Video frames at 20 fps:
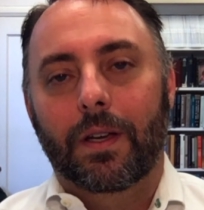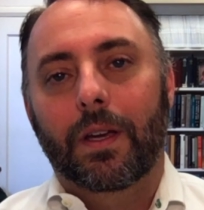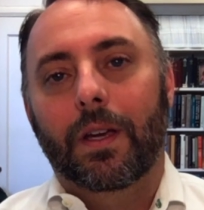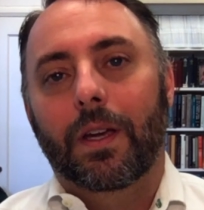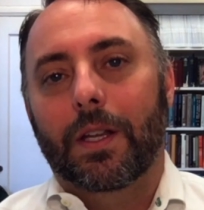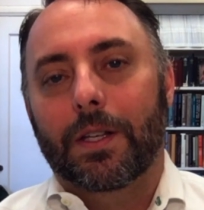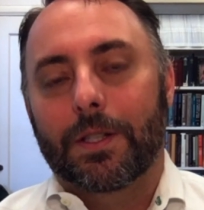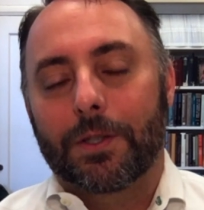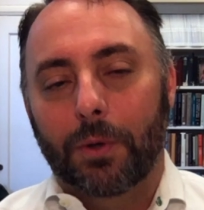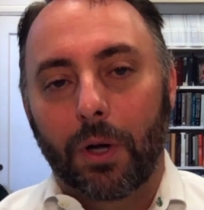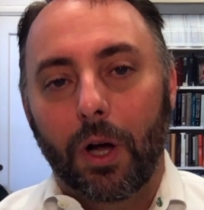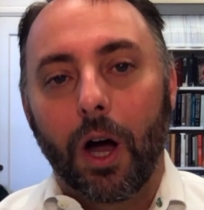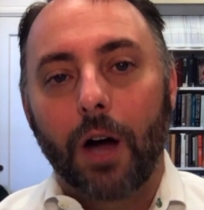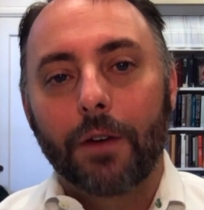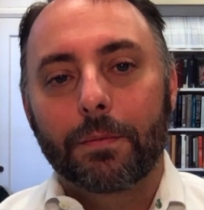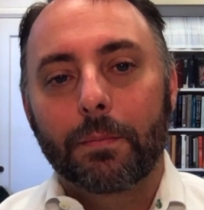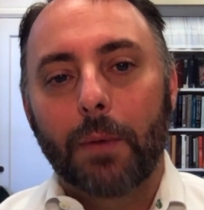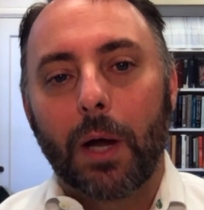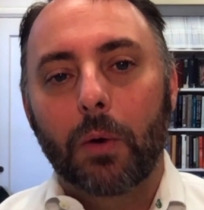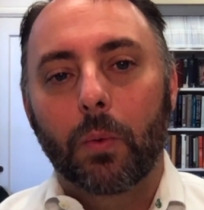And so I'll offer
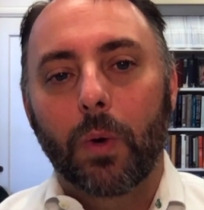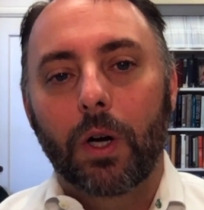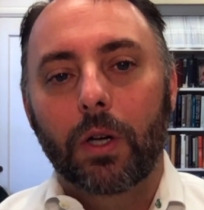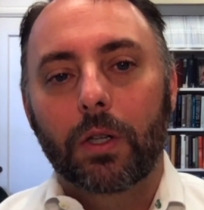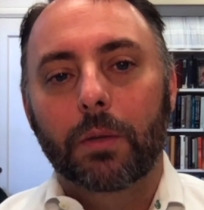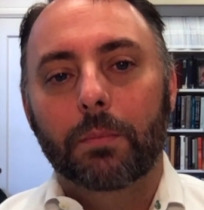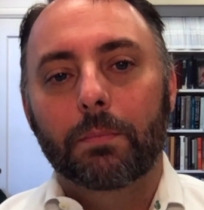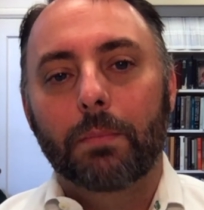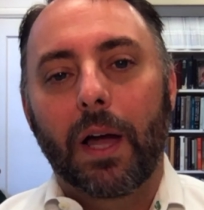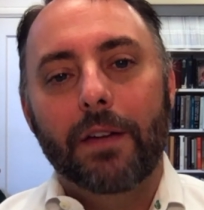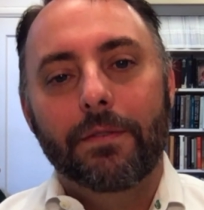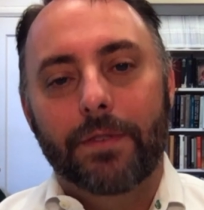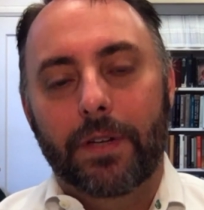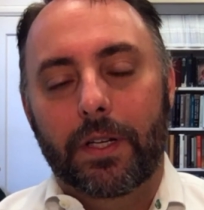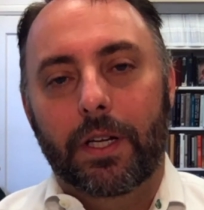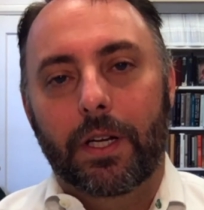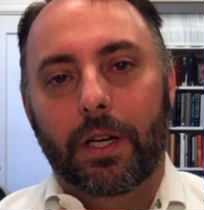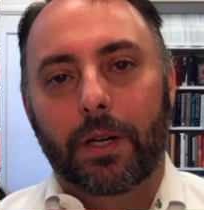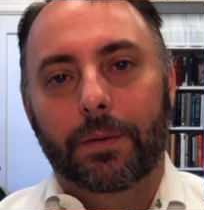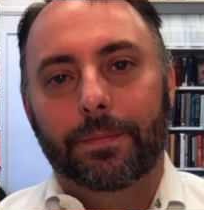my welcome by
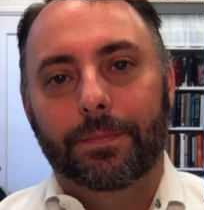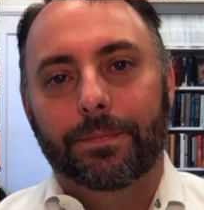video,